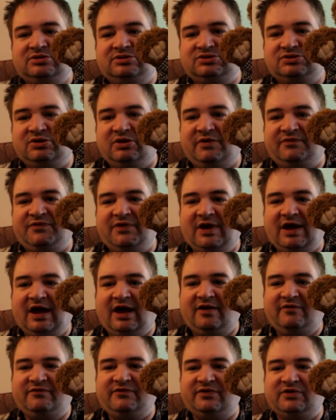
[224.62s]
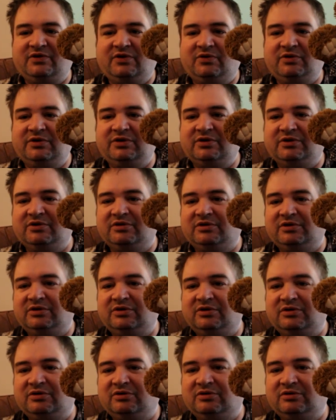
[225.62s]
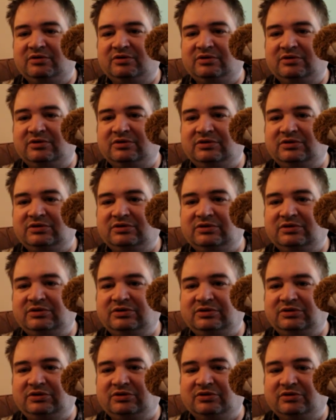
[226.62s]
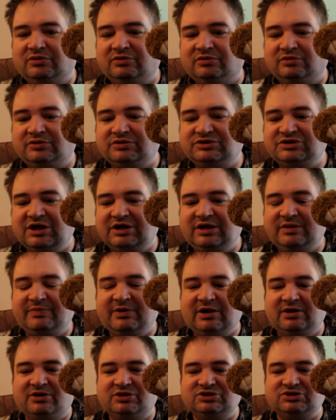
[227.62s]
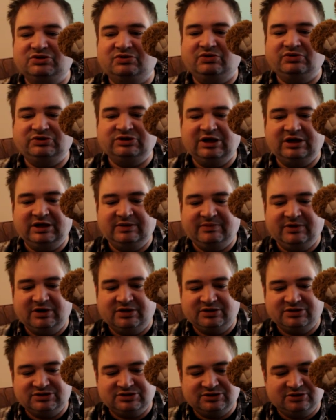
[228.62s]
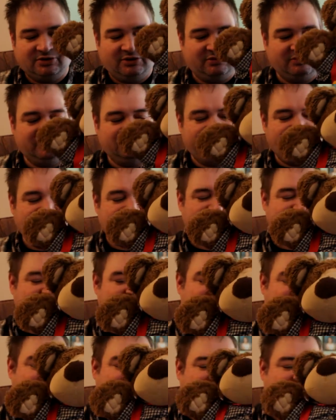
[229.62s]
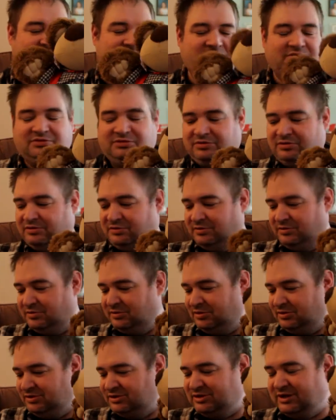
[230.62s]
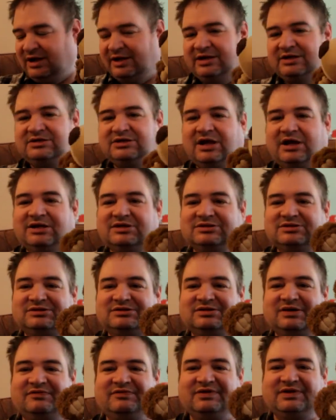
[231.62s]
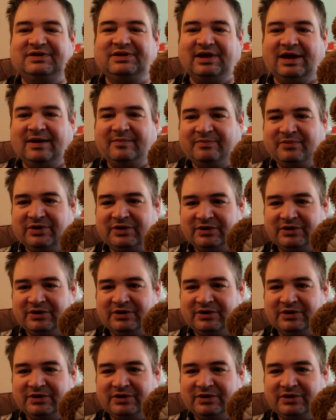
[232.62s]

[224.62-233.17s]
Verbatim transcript: So if you have, you know, your your your teddy bears, your old teddy bears, you know, make sure they're sanitized and stuff like that.